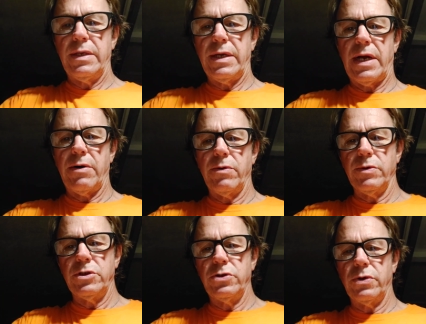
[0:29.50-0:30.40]
Yet I will
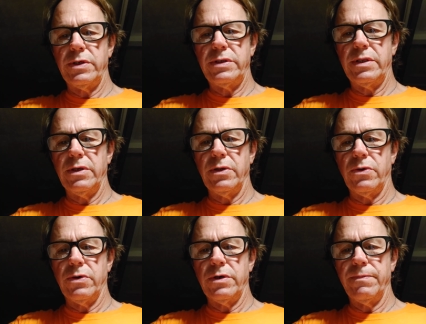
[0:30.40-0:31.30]
rejoice in the
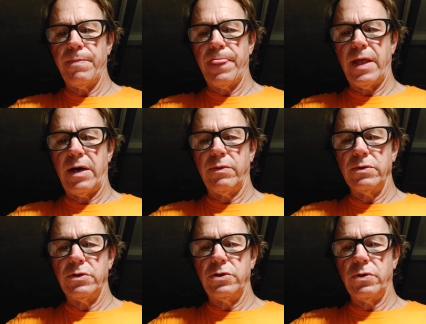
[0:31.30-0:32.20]
Lord. I
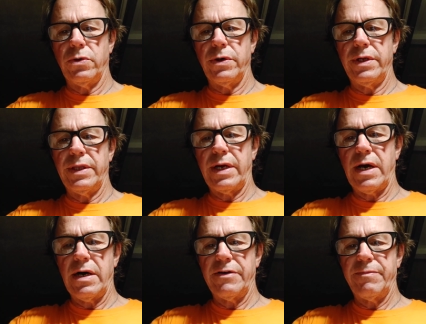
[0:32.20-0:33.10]
will joy in the
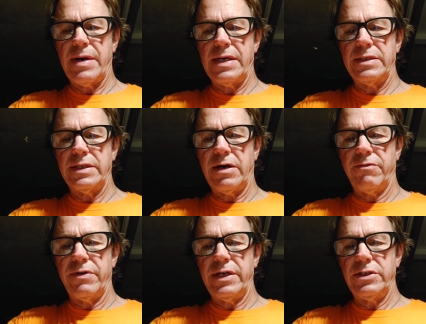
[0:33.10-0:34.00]
God of my
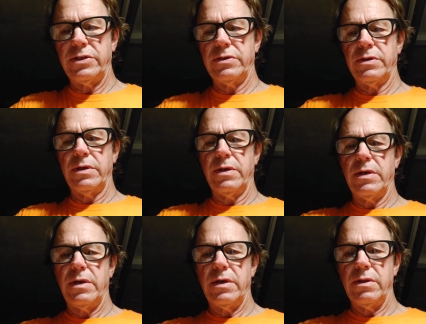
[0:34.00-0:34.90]
salvation.
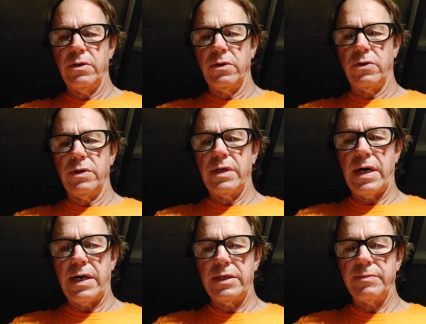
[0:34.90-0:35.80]
The Lord
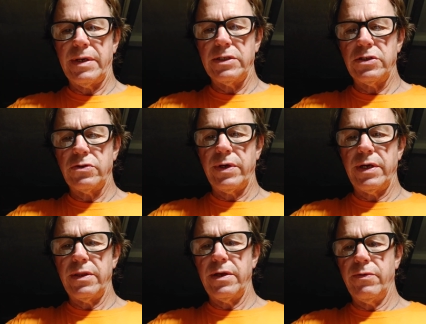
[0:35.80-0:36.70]
God is my
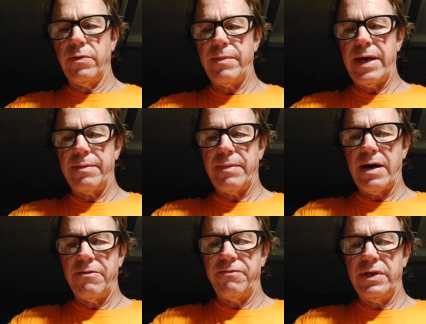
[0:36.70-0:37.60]
strength. He will make
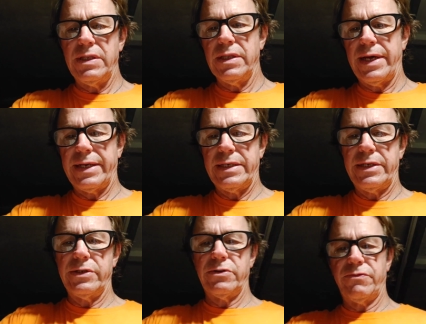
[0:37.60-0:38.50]
my feet like
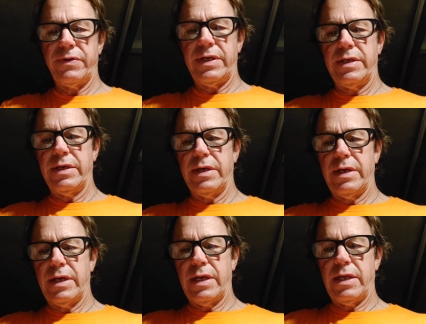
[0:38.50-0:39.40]
deer's feet,
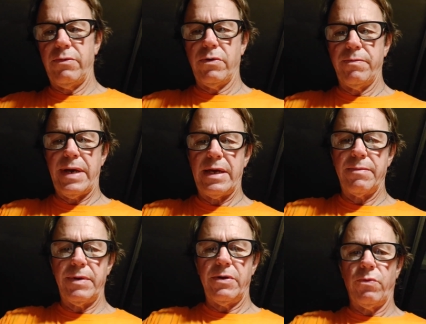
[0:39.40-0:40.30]
and he will make
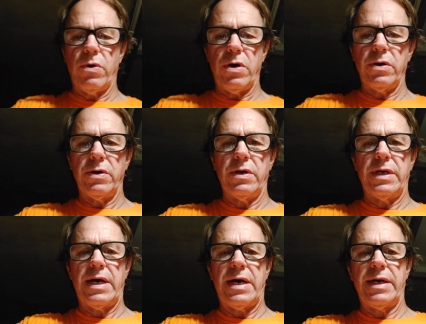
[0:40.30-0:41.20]
me walk
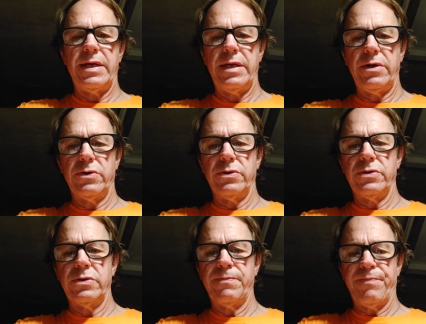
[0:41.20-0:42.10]
on high hills.